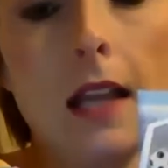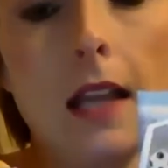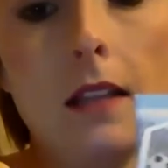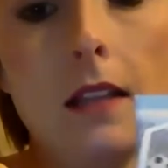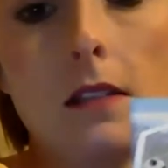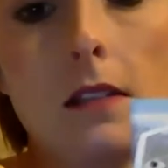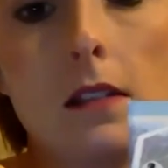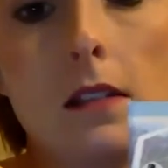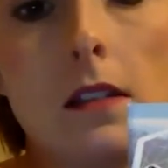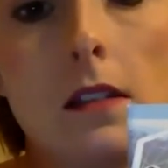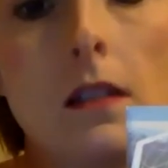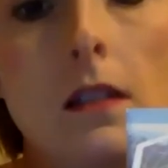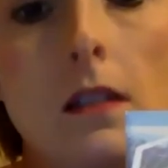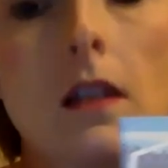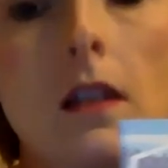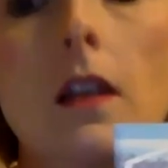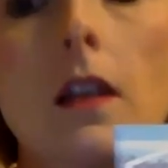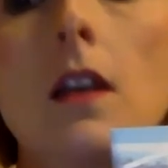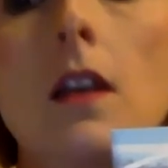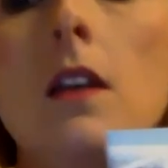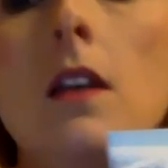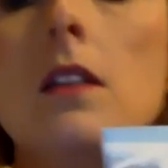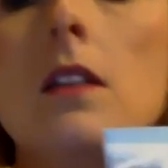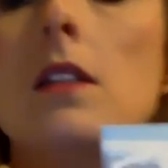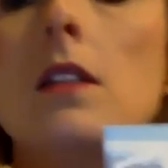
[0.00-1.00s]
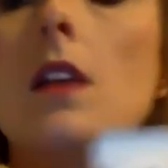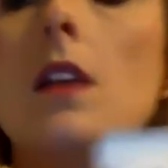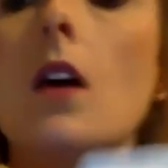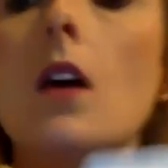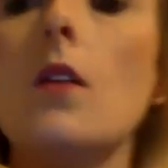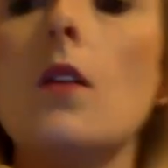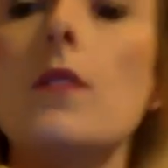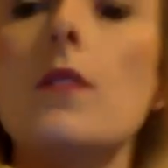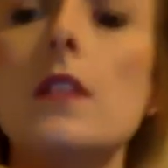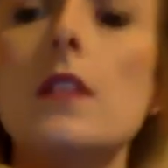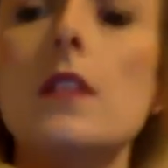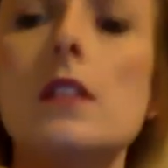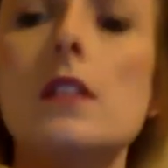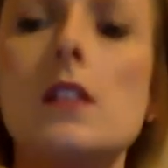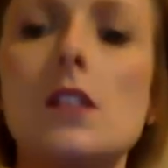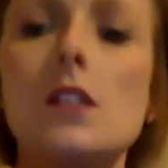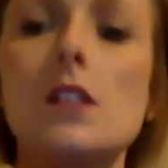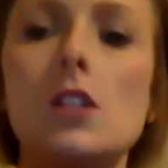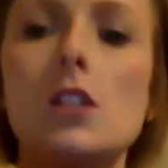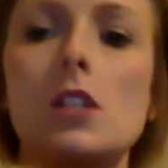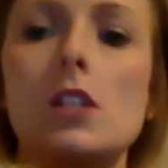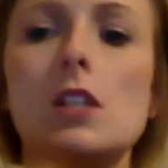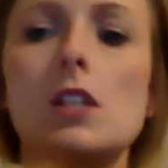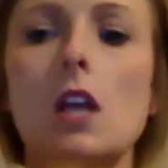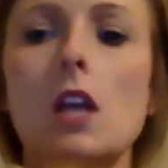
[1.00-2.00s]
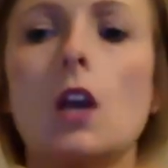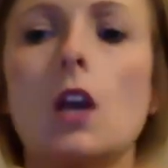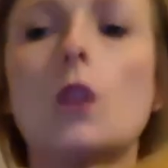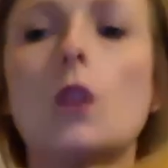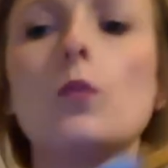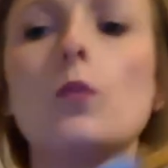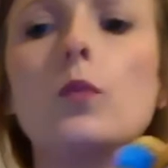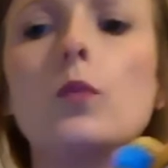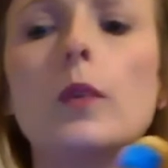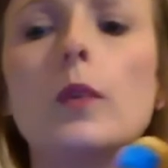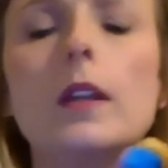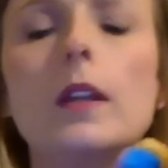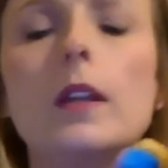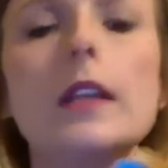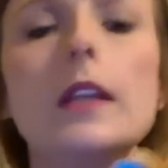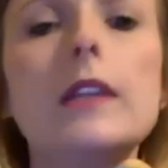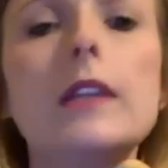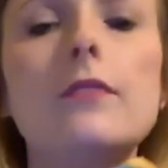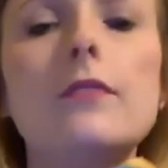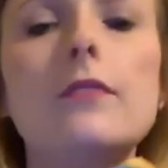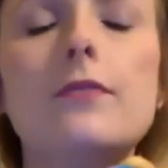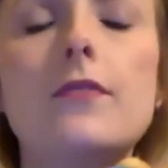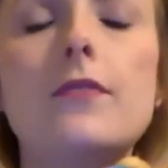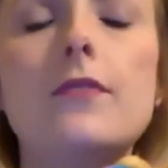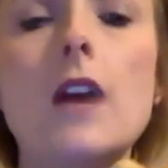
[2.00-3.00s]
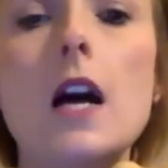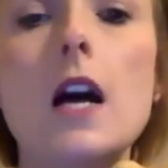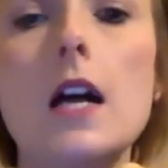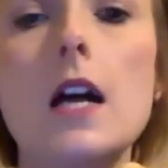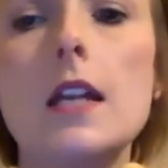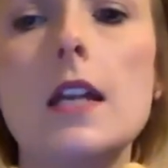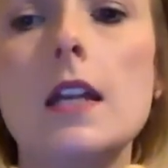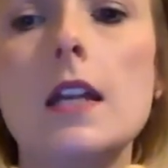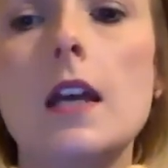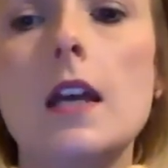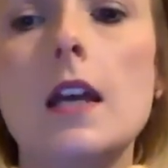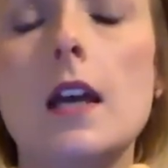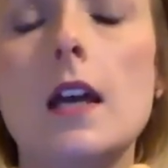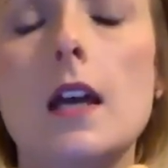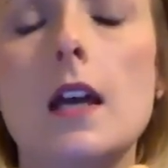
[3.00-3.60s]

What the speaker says: Aids. So this is just a really fun